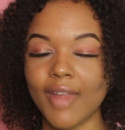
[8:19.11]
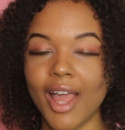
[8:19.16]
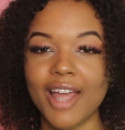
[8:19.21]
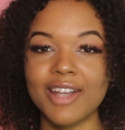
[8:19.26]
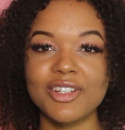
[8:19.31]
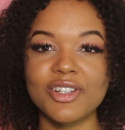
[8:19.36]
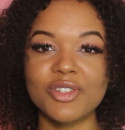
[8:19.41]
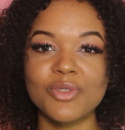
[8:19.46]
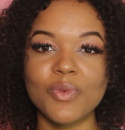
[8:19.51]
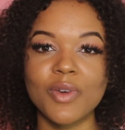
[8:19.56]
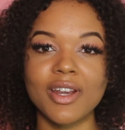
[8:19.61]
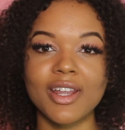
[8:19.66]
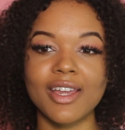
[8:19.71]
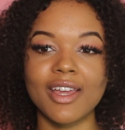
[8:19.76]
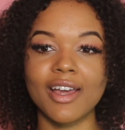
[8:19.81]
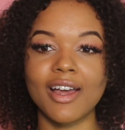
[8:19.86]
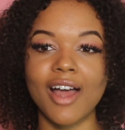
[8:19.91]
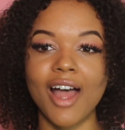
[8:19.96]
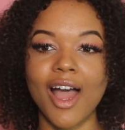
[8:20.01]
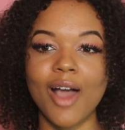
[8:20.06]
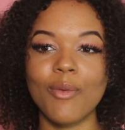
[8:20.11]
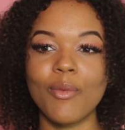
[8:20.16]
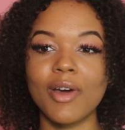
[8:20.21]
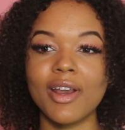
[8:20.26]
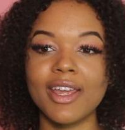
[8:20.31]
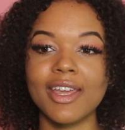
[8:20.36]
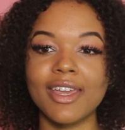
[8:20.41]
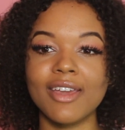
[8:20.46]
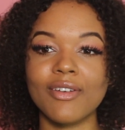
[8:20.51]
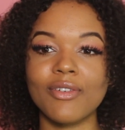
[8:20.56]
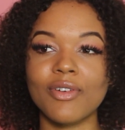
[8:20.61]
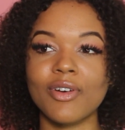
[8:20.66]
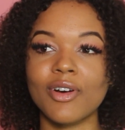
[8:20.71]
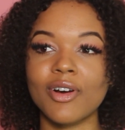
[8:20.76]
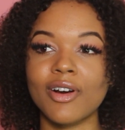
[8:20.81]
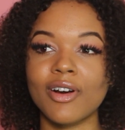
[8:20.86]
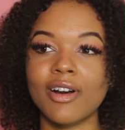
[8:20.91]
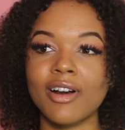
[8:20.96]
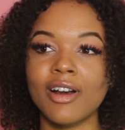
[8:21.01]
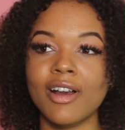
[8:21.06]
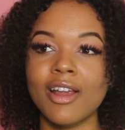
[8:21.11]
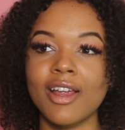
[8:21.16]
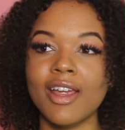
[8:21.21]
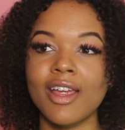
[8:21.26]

I just want to I want to give her